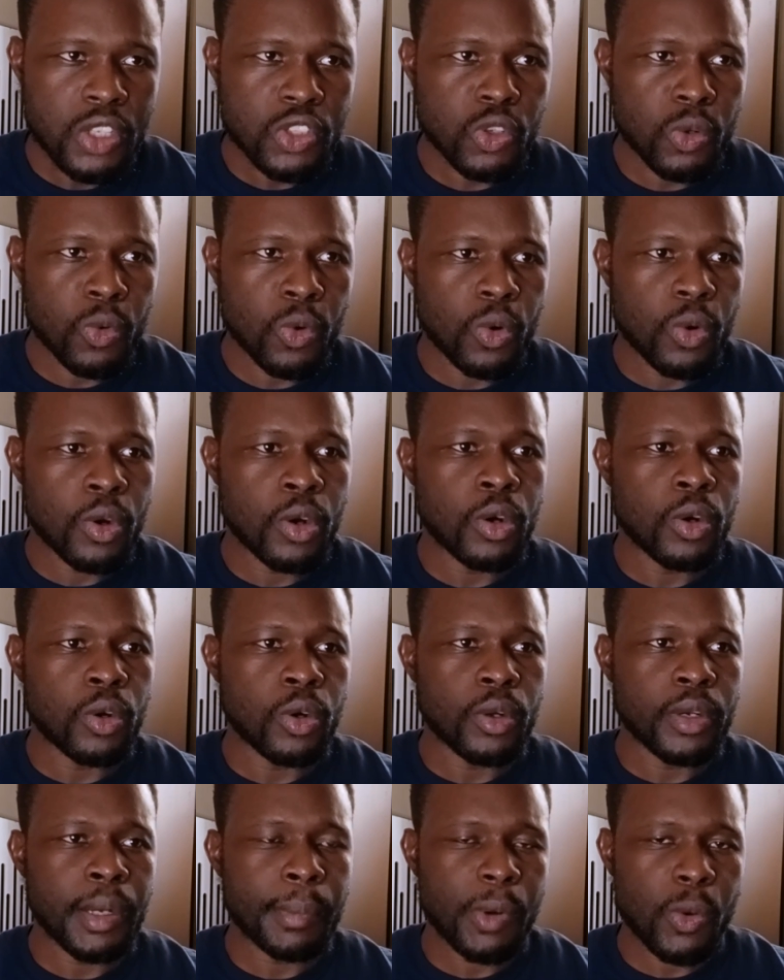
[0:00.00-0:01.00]
So
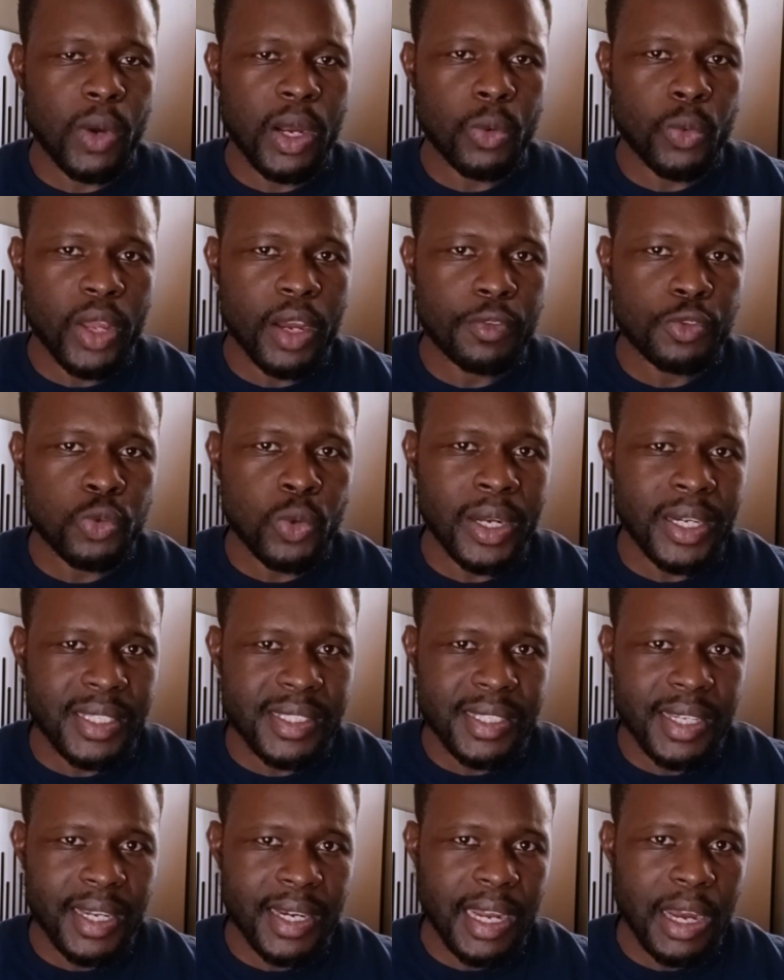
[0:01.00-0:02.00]
number one, we have to
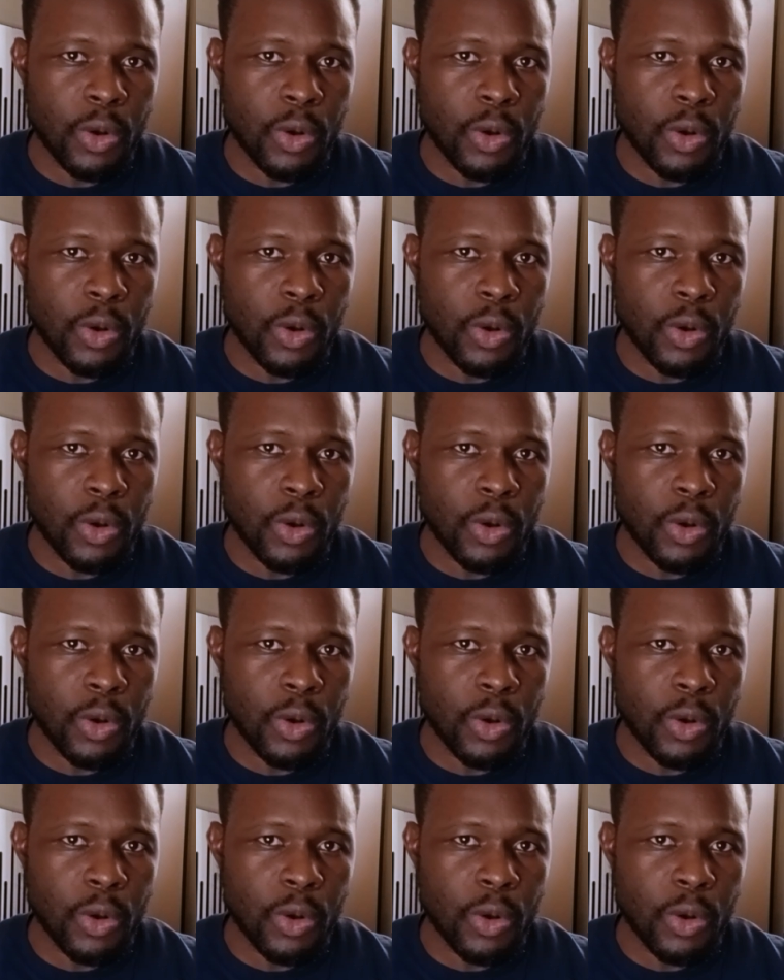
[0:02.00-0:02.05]
understand